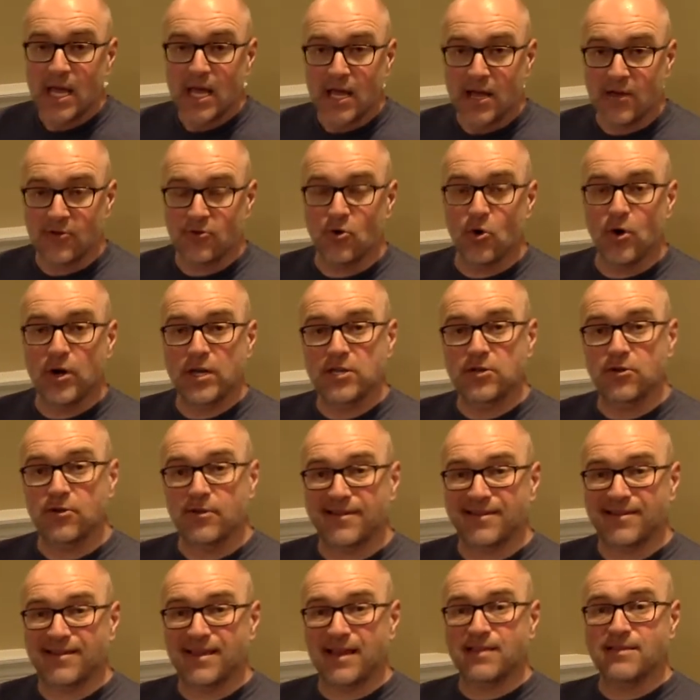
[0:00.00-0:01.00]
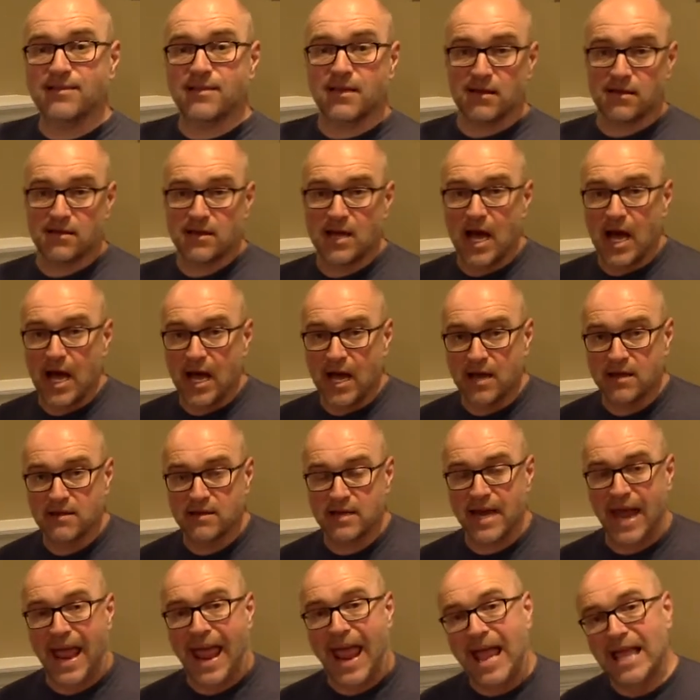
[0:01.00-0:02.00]
is going to synthesize
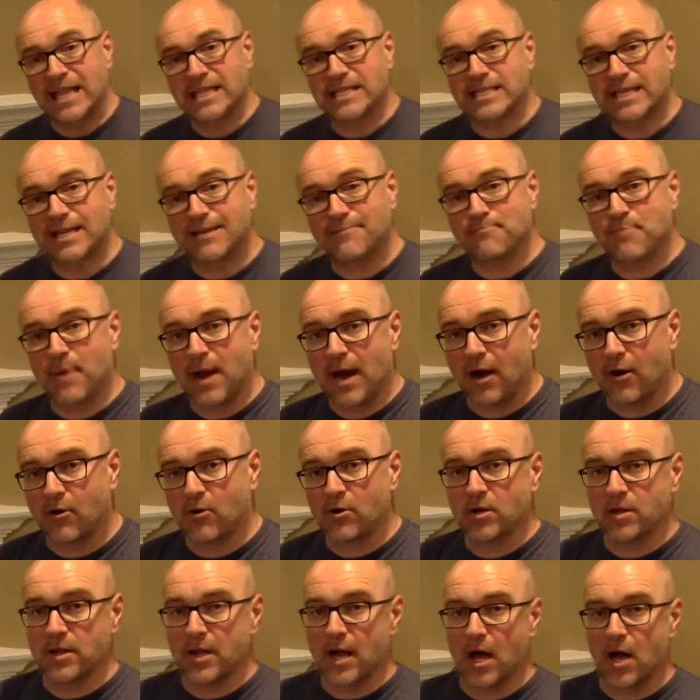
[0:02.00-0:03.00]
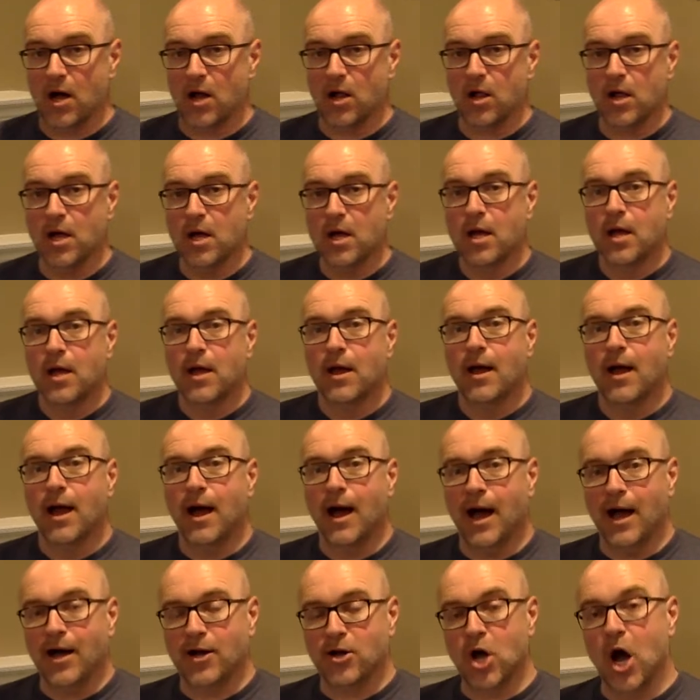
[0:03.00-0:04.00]
an anti-parallel
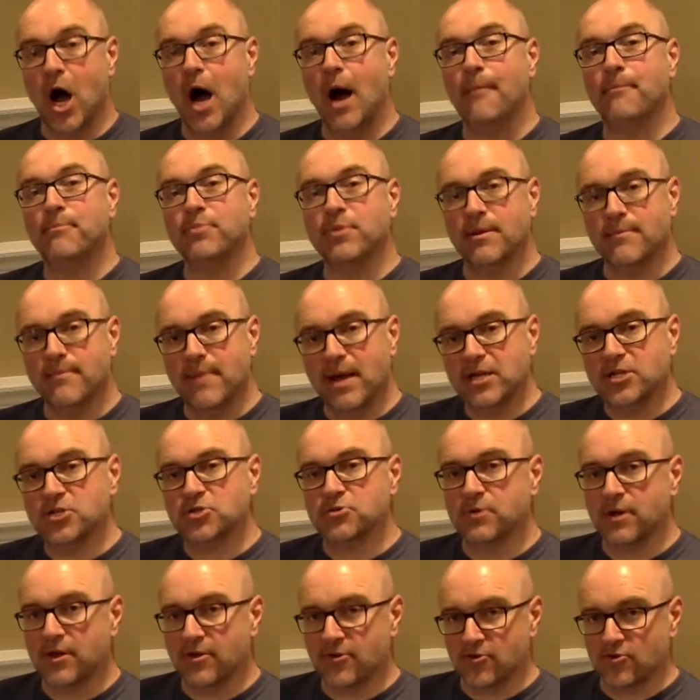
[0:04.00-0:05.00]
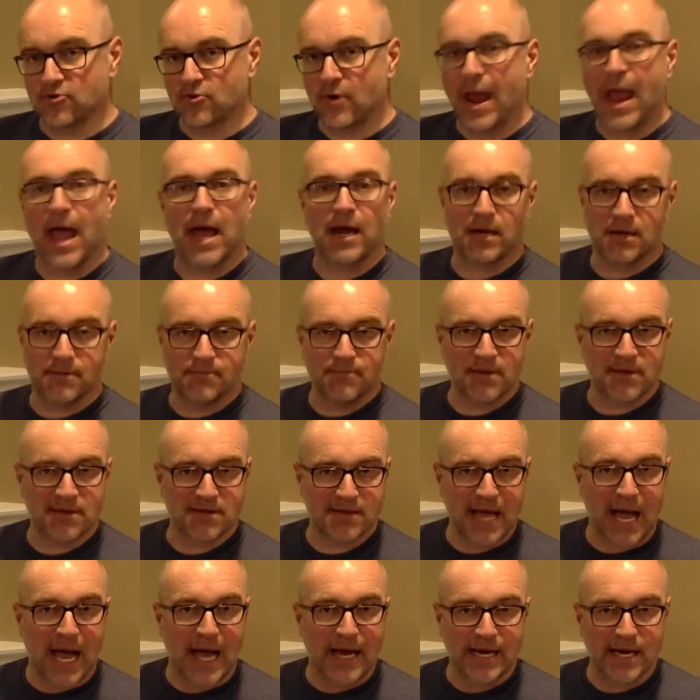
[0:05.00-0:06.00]
complementary strand
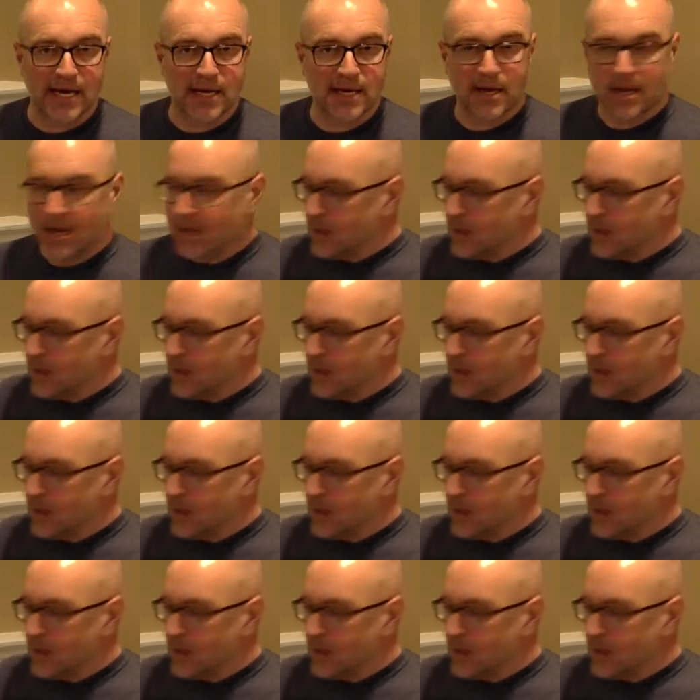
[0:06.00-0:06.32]
beside it.